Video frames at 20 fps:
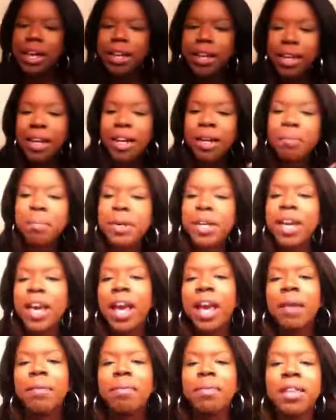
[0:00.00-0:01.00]
and then it
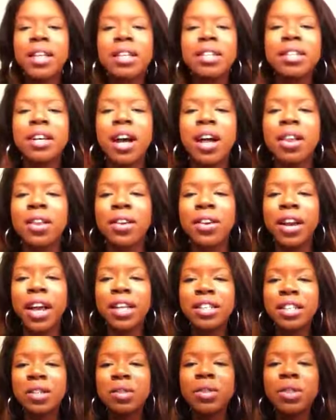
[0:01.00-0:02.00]
became this color. And
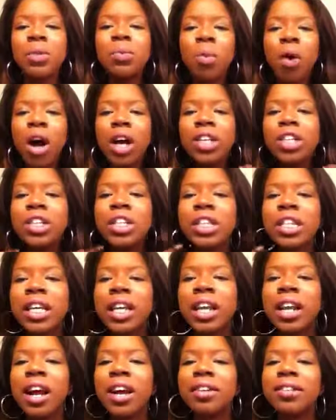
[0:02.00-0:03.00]
as I was washing
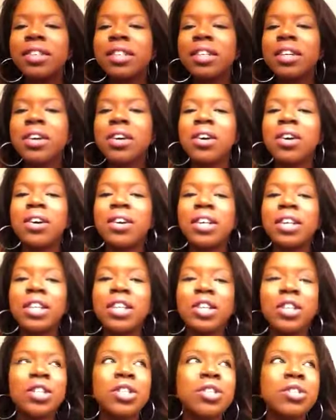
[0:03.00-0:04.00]
it, I was like, oh, it
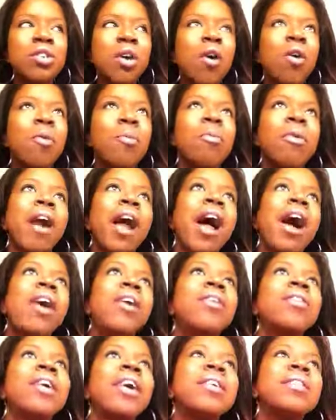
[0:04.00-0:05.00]
looked so
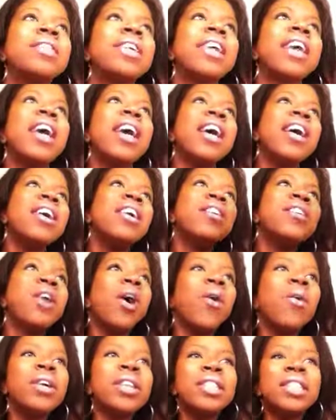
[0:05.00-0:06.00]
brown. I was like,
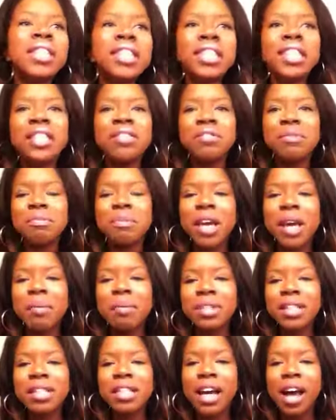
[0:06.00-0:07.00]
no one's gonna even be
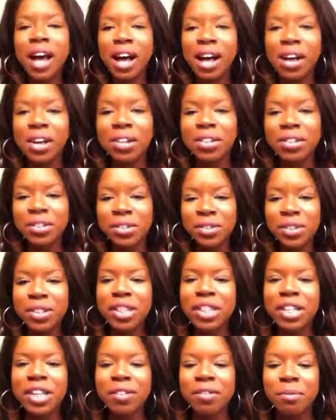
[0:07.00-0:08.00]
able to tell, no one's
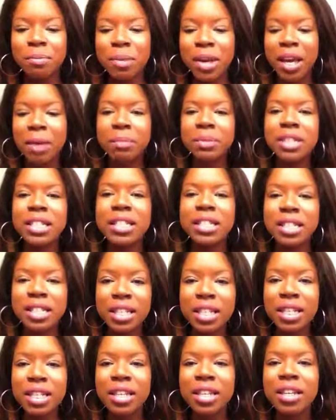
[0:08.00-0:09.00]
gonna even be able to
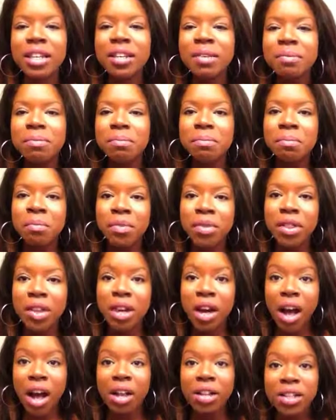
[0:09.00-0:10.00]
see the
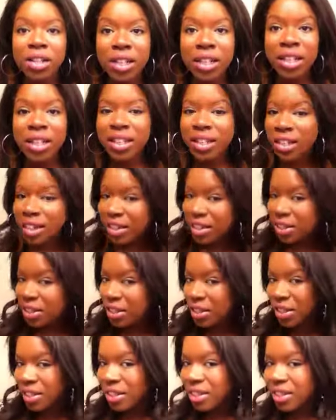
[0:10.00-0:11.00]
color.
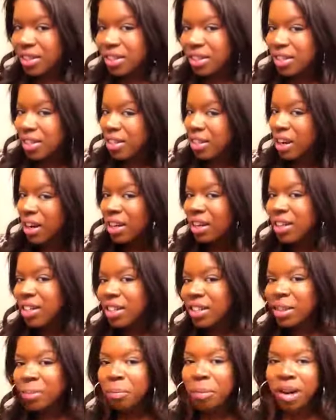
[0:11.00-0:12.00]
It's not gonna
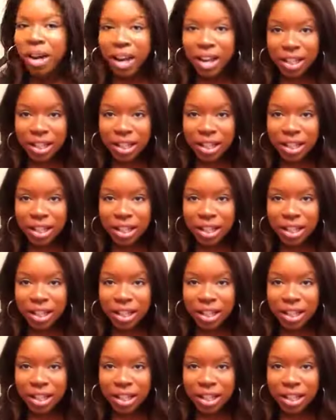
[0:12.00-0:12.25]
look, but I